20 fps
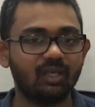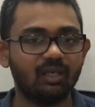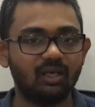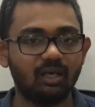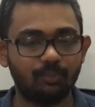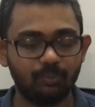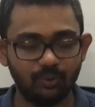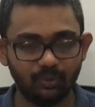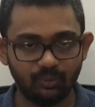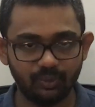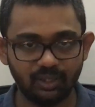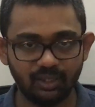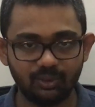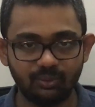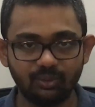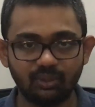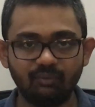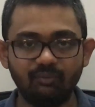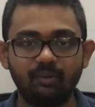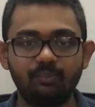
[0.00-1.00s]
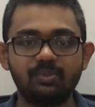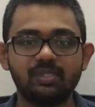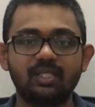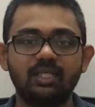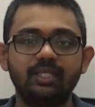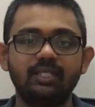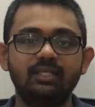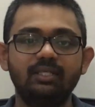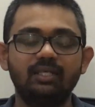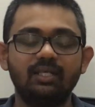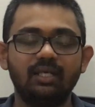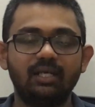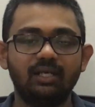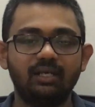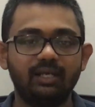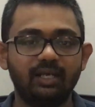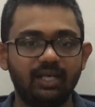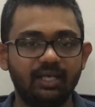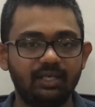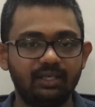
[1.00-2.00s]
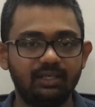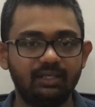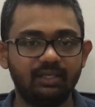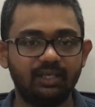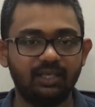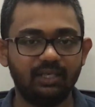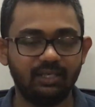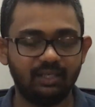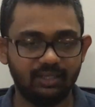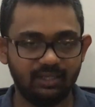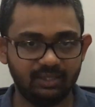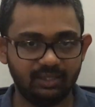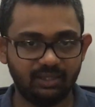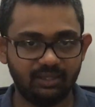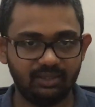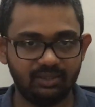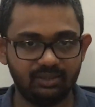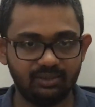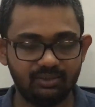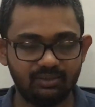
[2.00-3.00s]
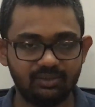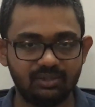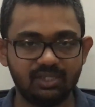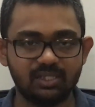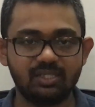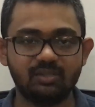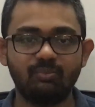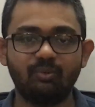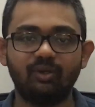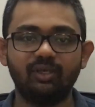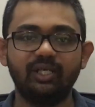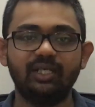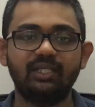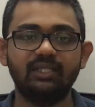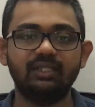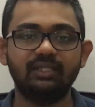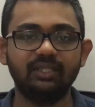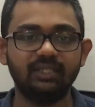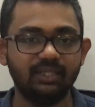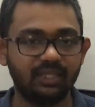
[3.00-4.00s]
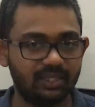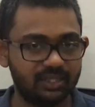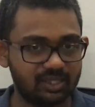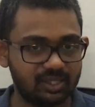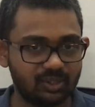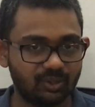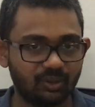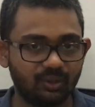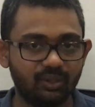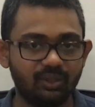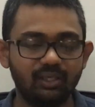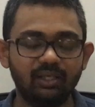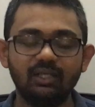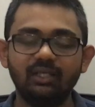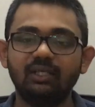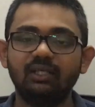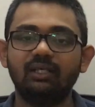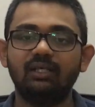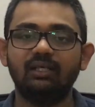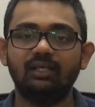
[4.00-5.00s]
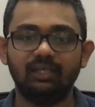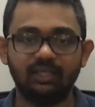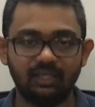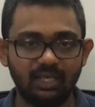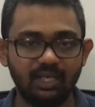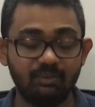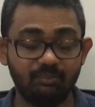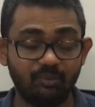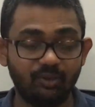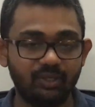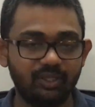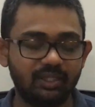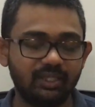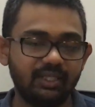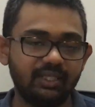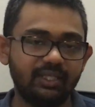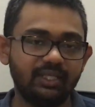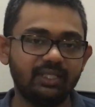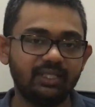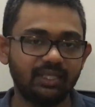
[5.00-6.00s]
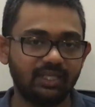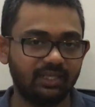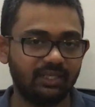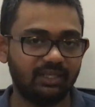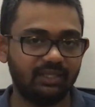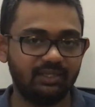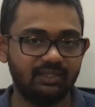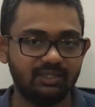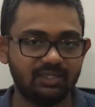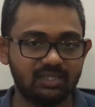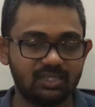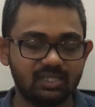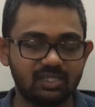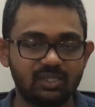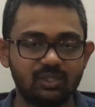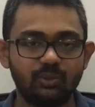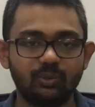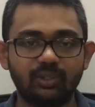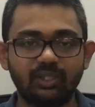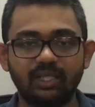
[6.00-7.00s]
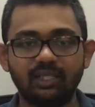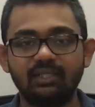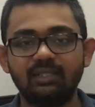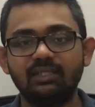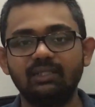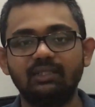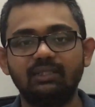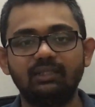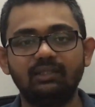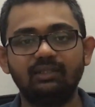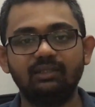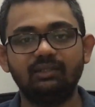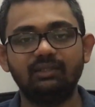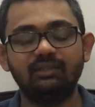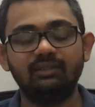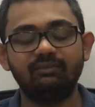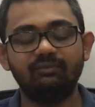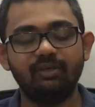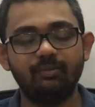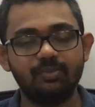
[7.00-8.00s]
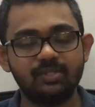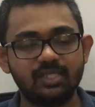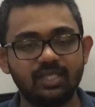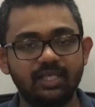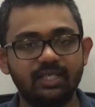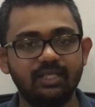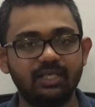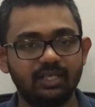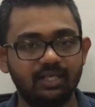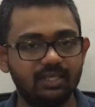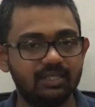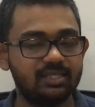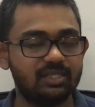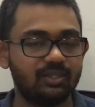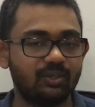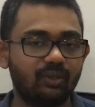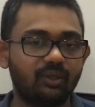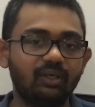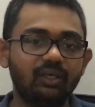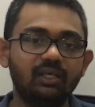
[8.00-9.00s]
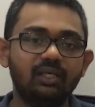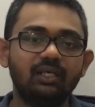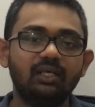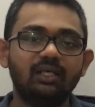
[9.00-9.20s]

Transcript: uploaded to the website, and I just monitored it. I saw I am monitoring it, and I just looked at the website and I saw